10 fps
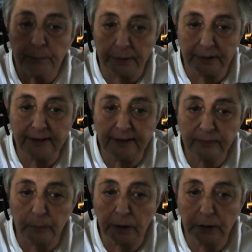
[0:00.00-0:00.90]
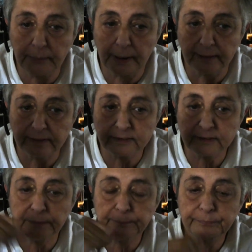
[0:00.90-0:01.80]
Please wear your
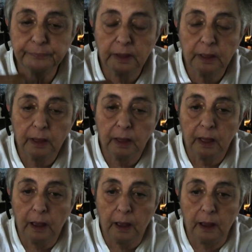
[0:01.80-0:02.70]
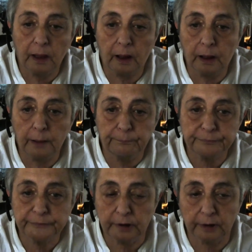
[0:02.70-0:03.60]
mask.
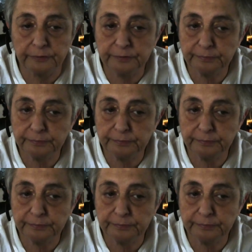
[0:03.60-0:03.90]
Because